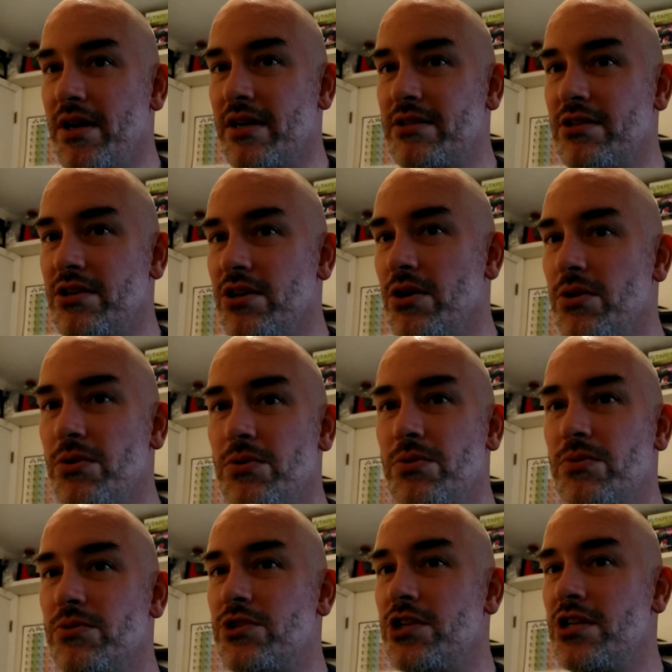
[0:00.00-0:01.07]

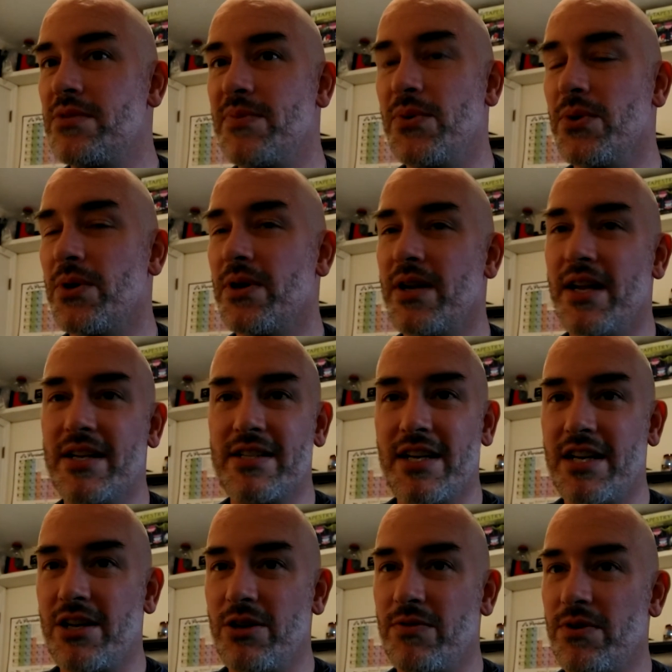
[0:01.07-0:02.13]
to-go cheese board and
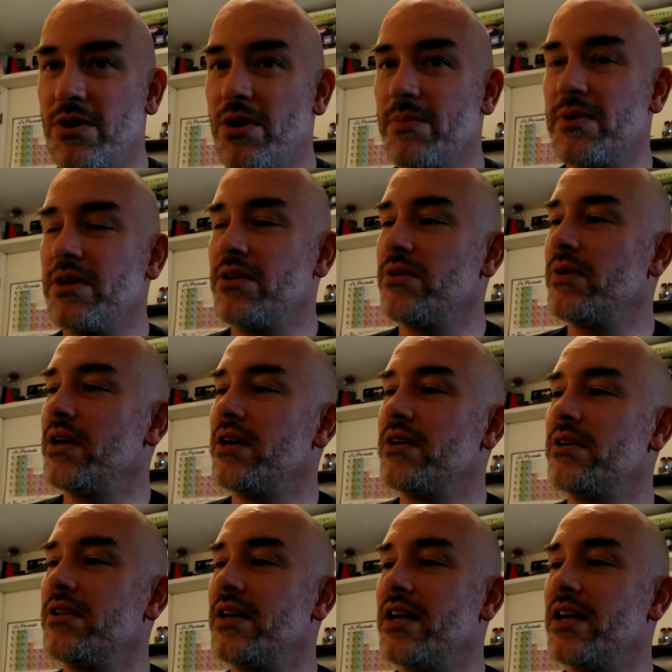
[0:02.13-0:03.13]
take it over to Armadillo Ale,